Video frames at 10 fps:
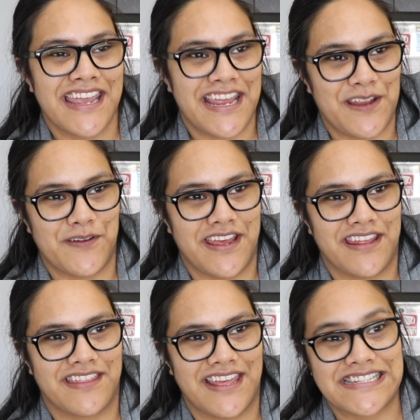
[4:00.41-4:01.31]

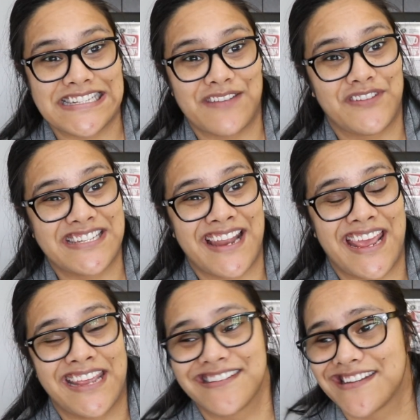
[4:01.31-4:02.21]
Anyway, that's it for
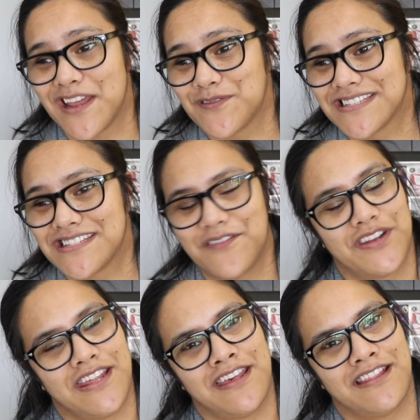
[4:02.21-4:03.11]
today. Today was
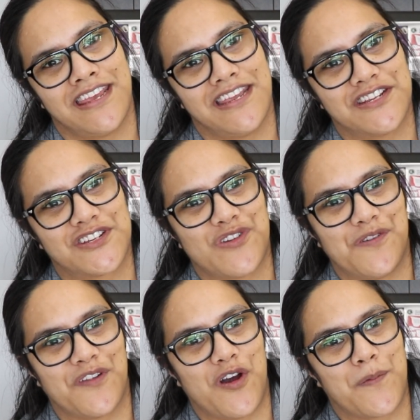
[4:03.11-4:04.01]
definitely a
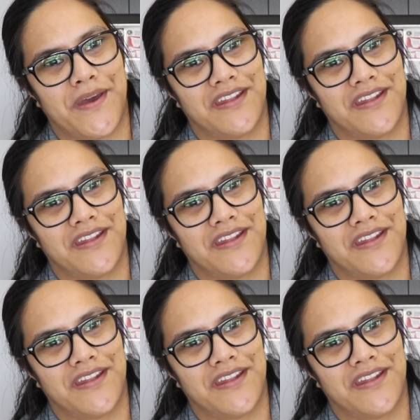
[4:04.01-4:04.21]
short vlog,